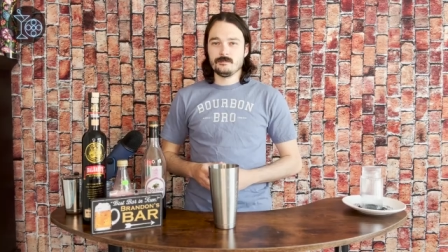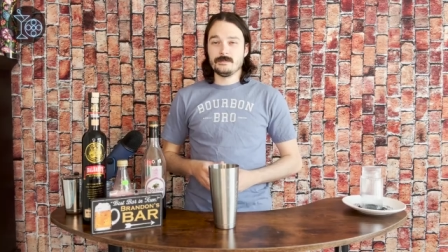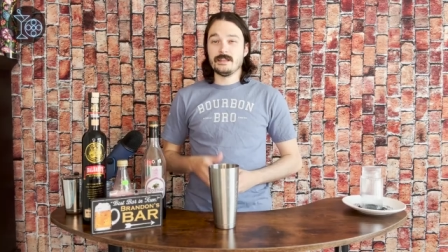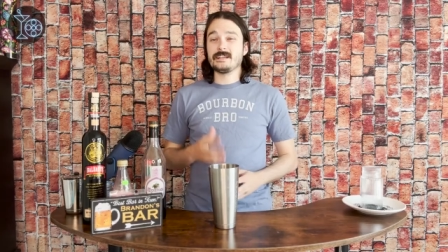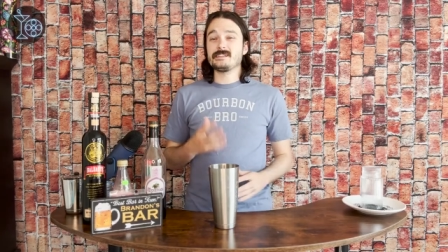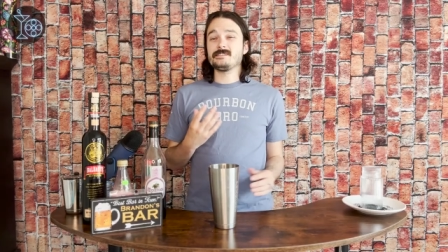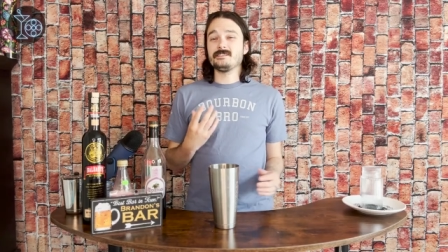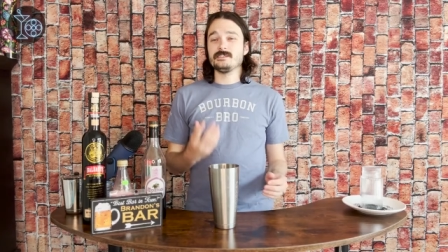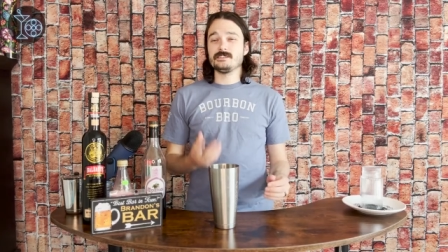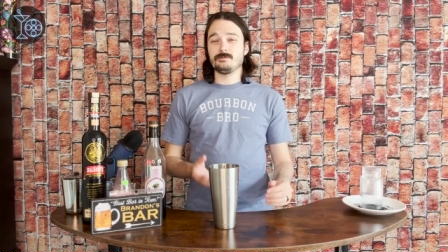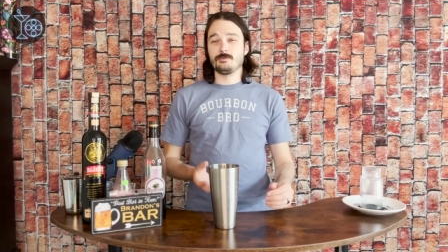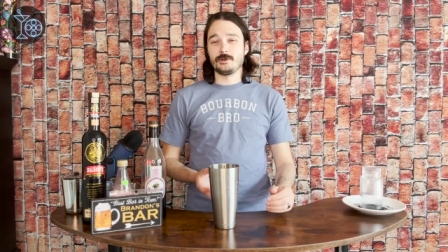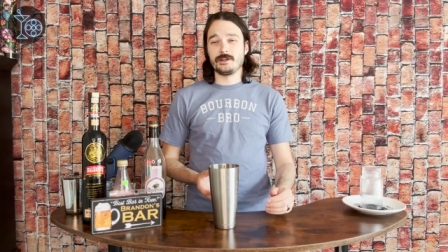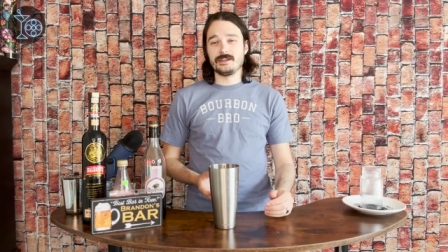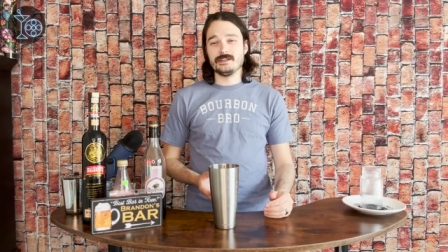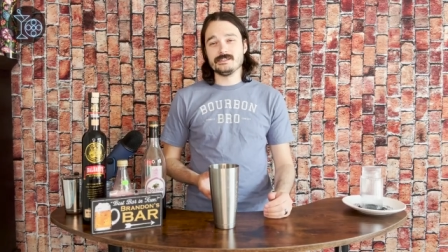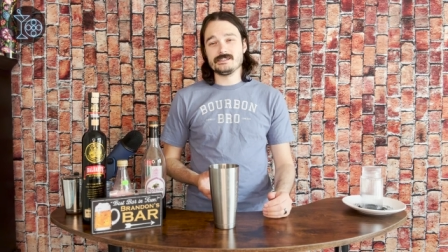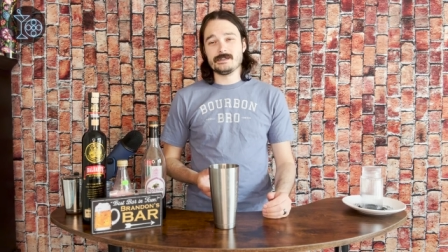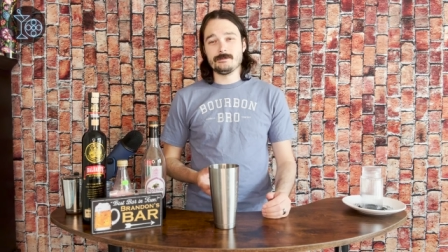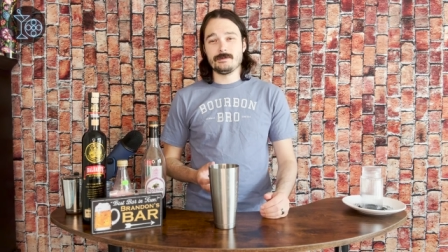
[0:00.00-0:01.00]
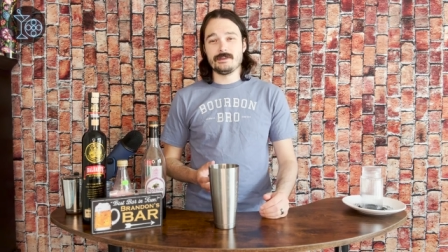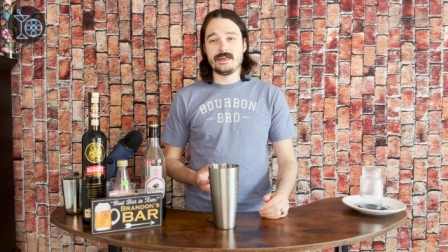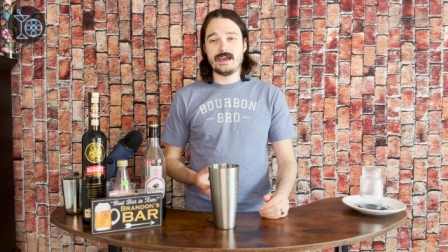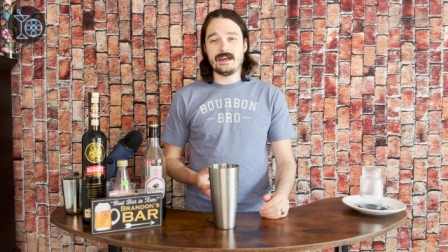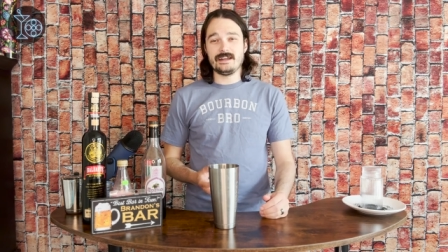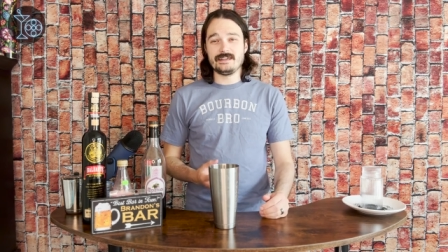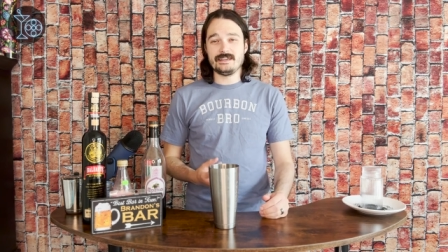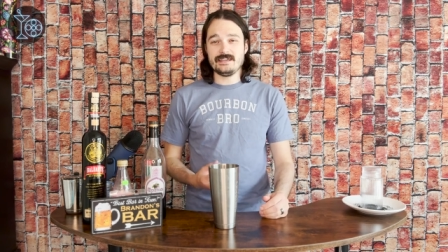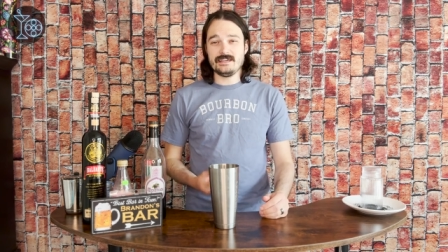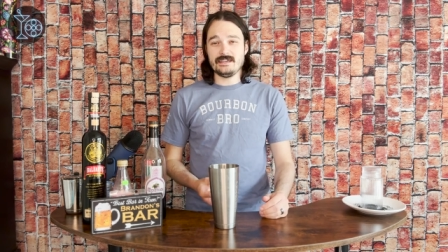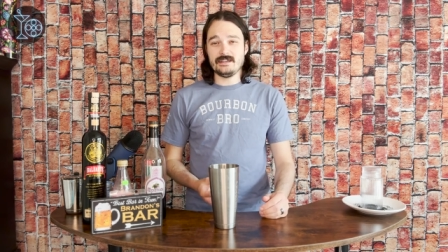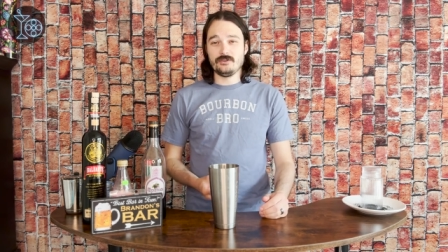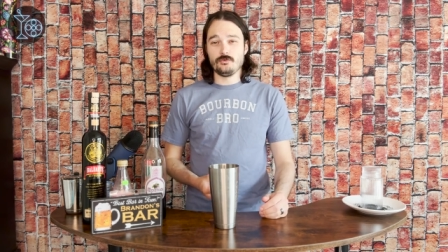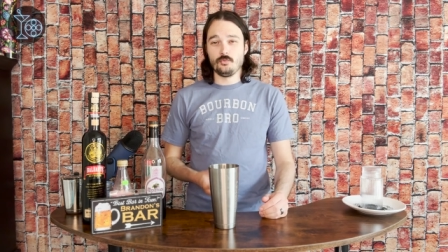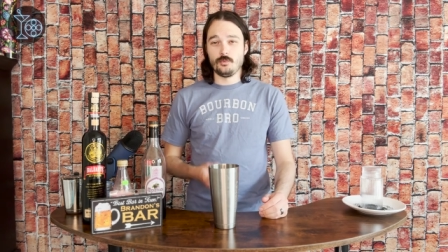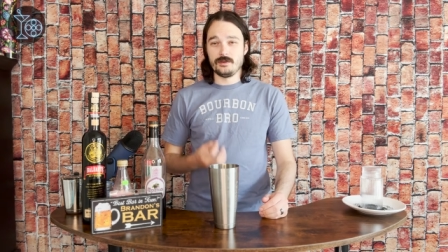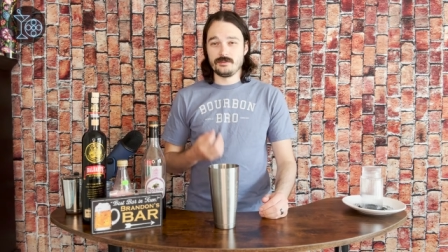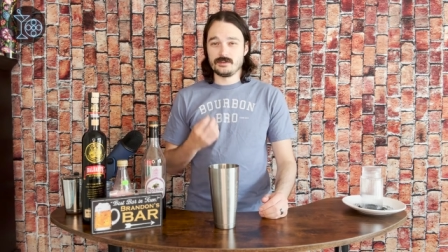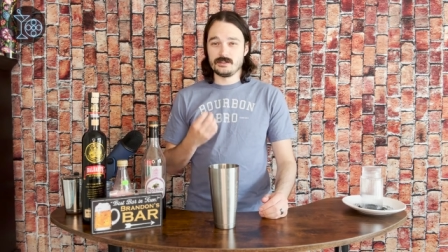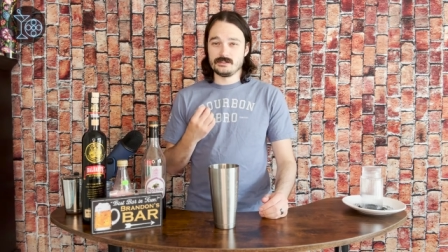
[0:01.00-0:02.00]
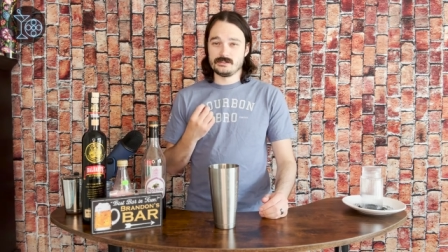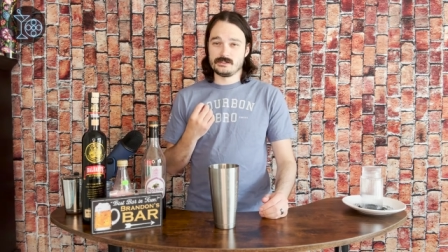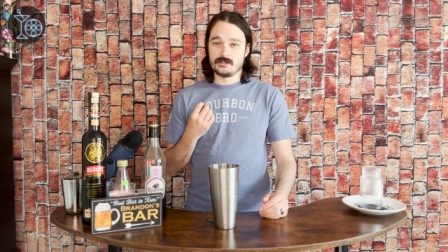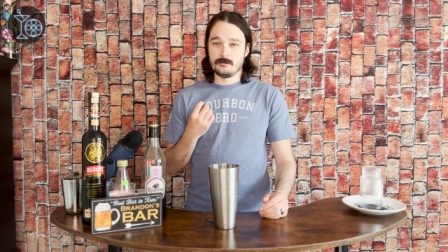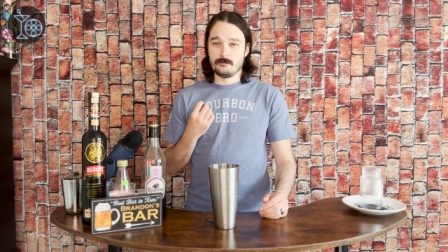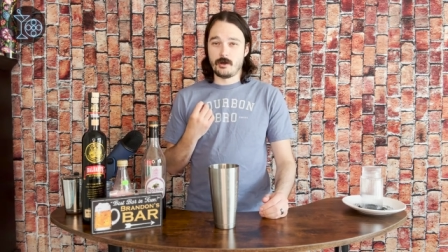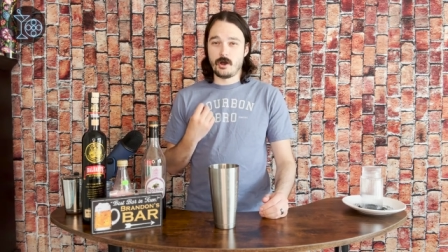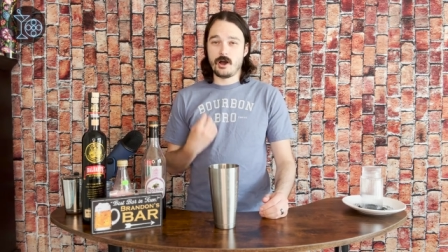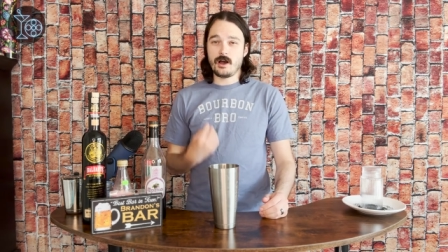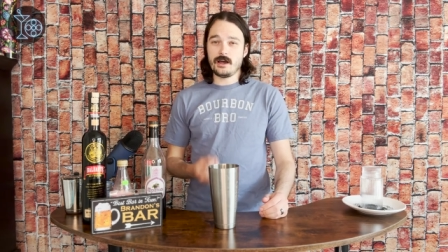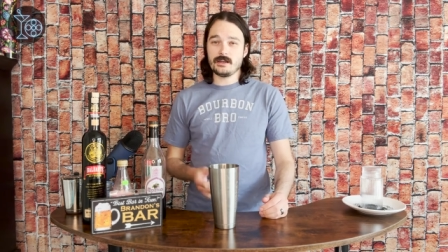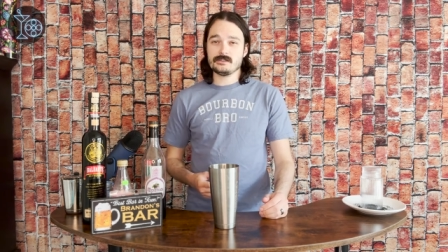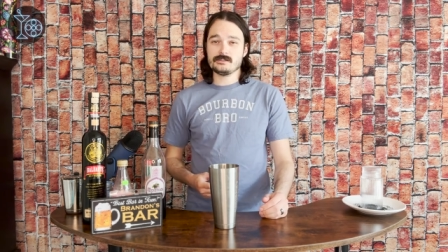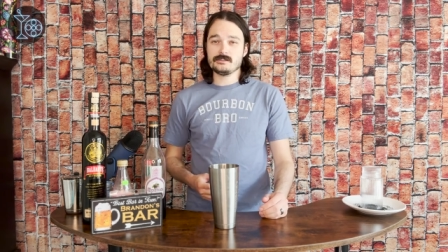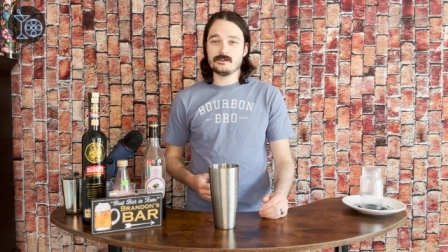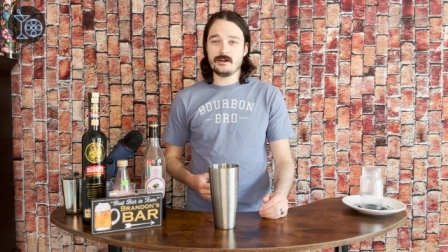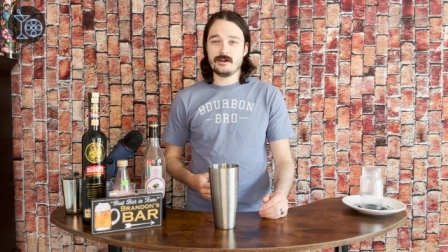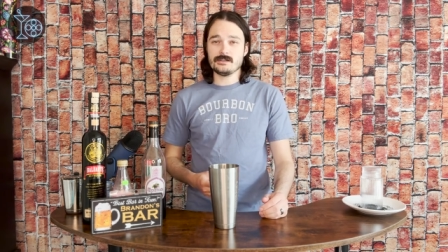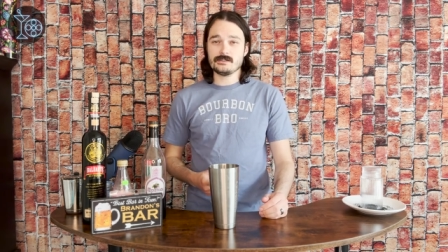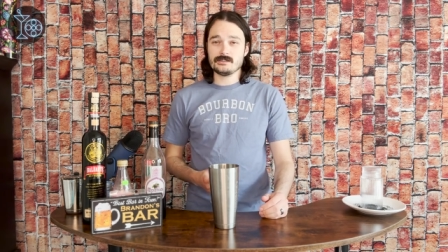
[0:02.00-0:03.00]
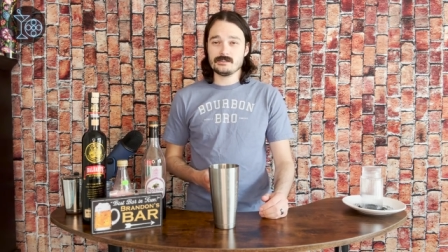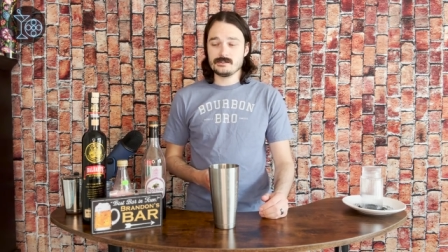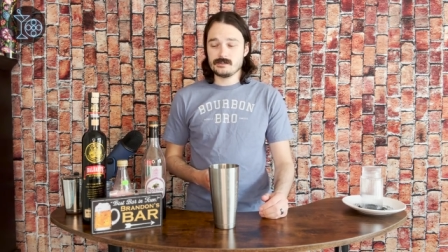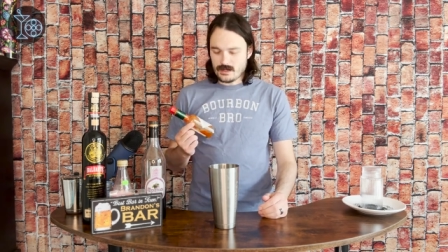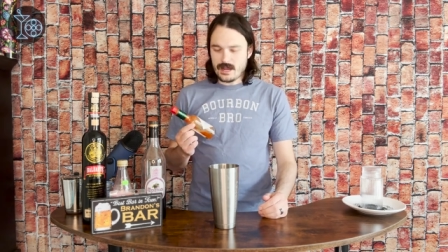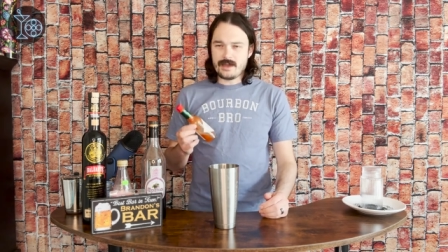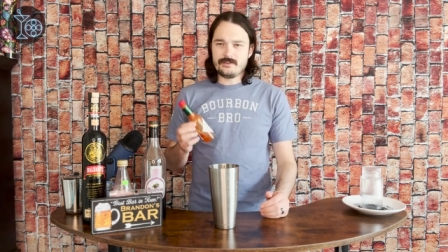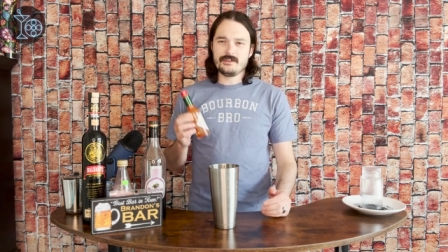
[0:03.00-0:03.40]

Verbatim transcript: Next, let's bring in some of that heat with some hot sauce.